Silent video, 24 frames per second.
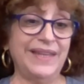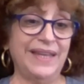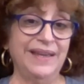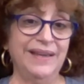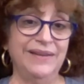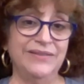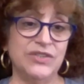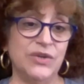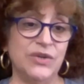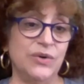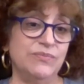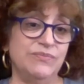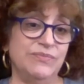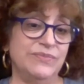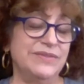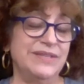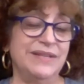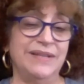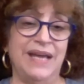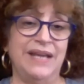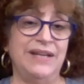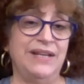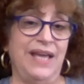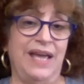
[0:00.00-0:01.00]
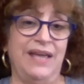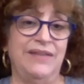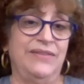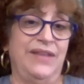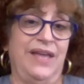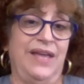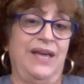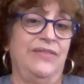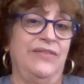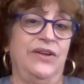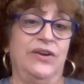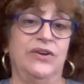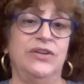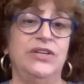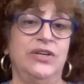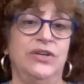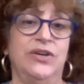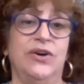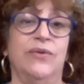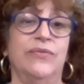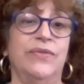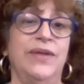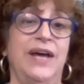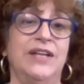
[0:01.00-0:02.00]
So then, and there you
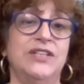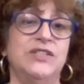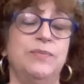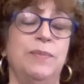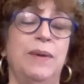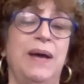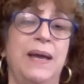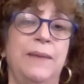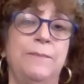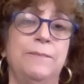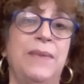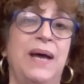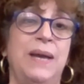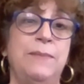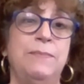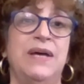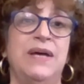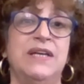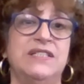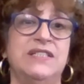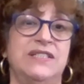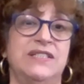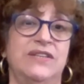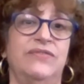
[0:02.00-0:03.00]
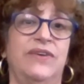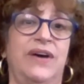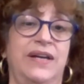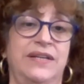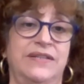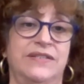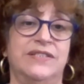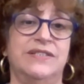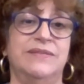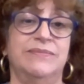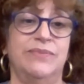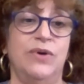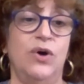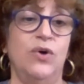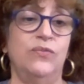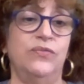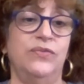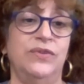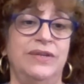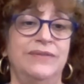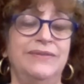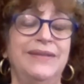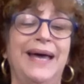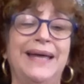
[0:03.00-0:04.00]
go. That's my best advice.
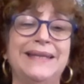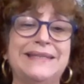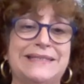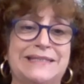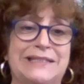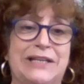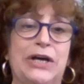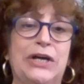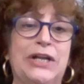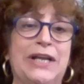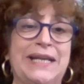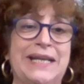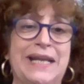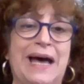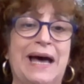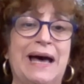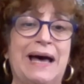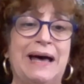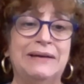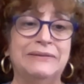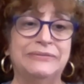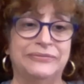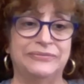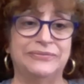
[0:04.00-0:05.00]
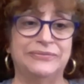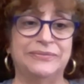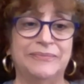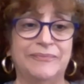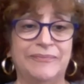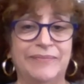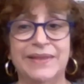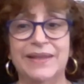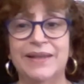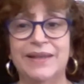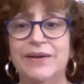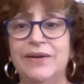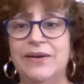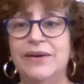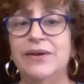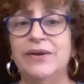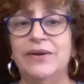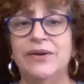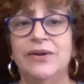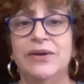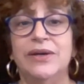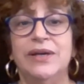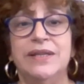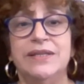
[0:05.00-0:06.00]
Hopefully that's good enough.
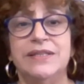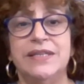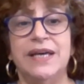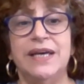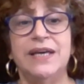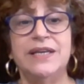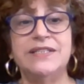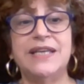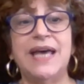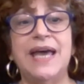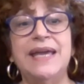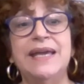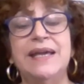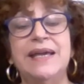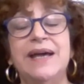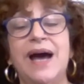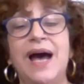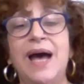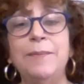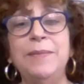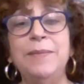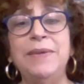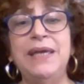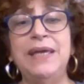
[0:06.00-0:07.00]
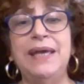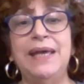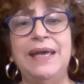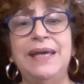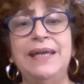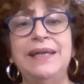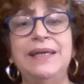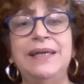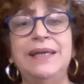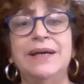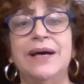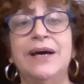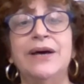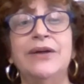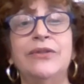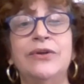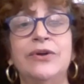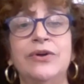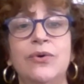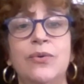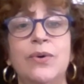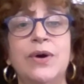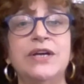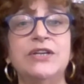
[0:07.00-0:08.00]
Does I got me any
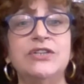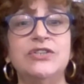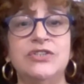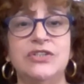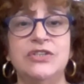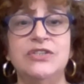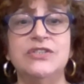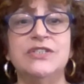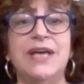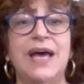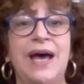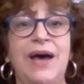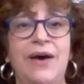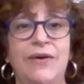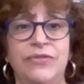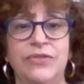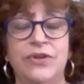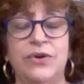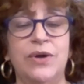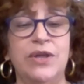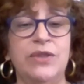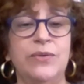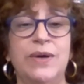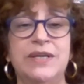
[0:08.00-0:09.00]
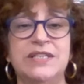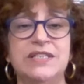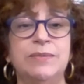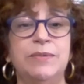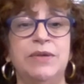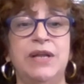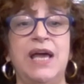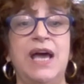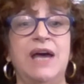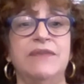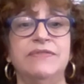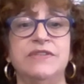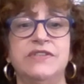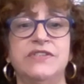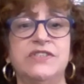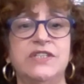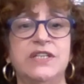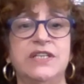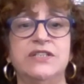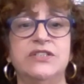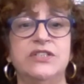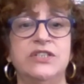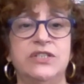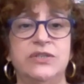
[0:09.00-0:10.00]
other questions out there? Otherwise, I'm going to have to
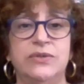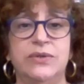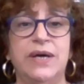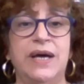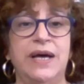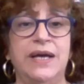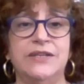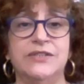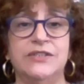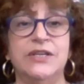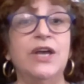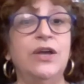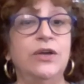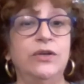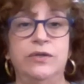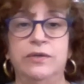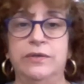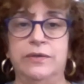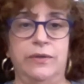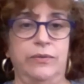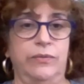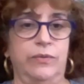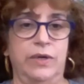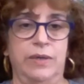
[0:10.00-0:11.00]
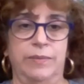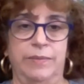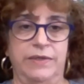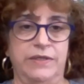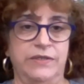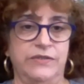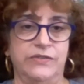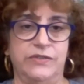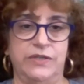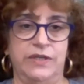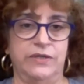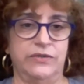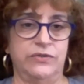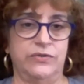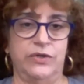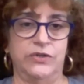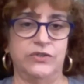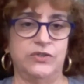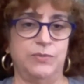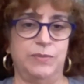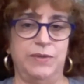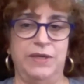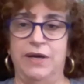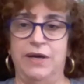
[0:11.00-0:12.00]
sing to you guys. You don't want me to sing.
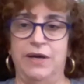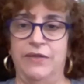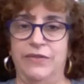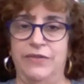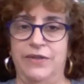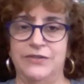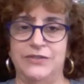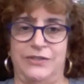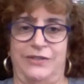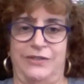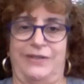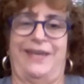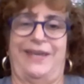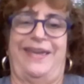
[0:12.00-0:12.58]
Trust me on this.